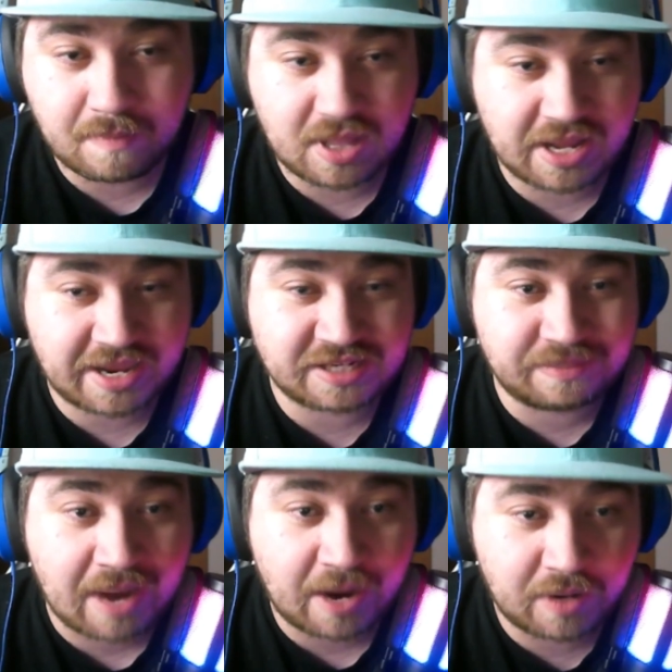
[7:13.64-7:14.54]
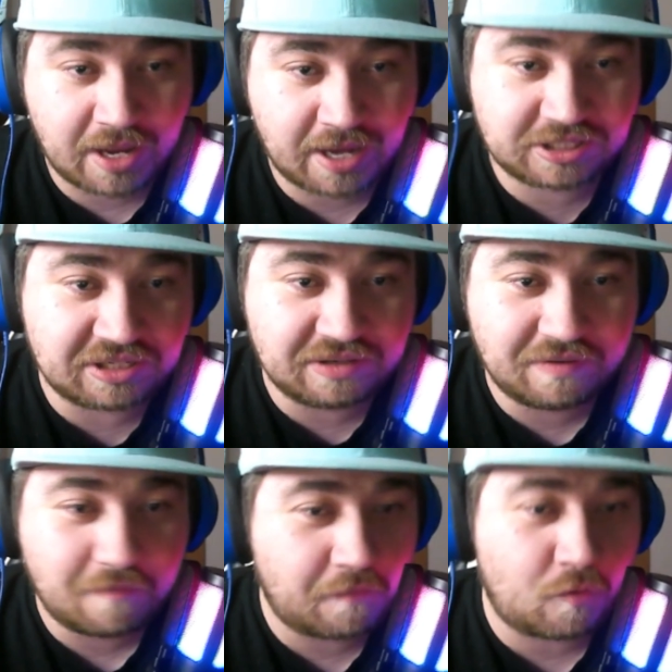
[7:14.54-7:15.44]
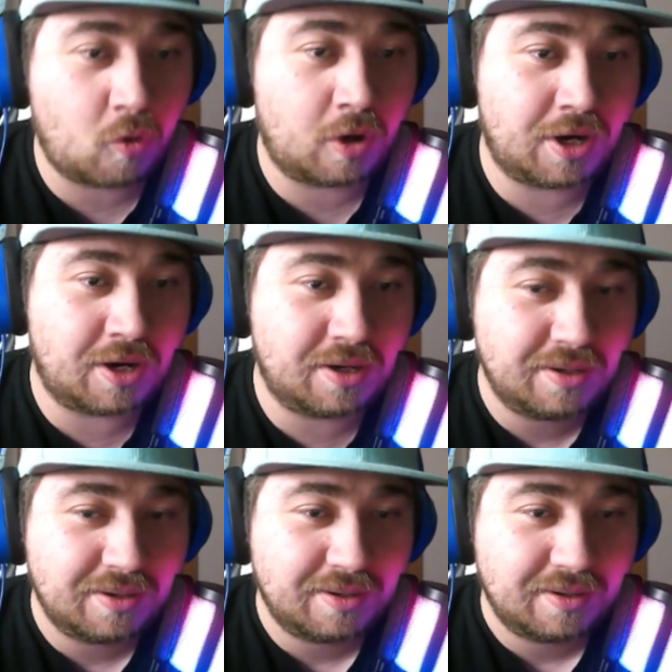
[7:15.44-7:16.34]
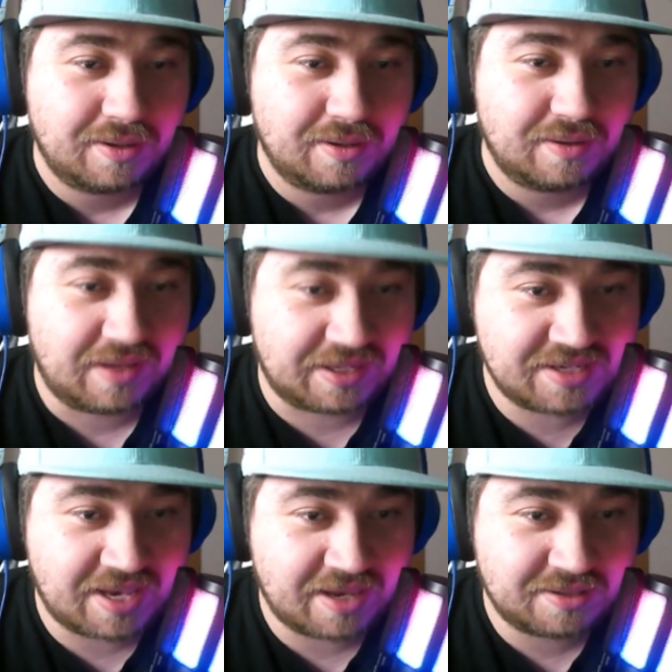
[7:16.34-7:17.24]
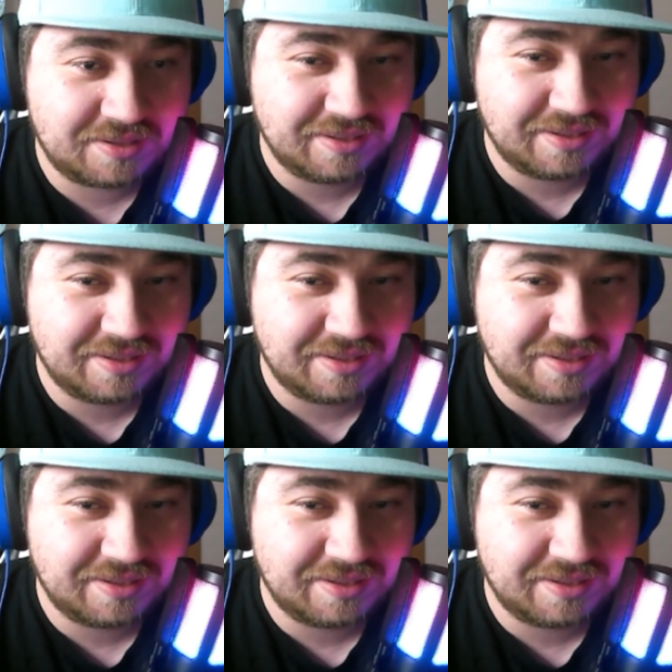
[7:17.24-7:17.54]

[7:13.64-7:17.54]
I guess my reaction for Hinsdale,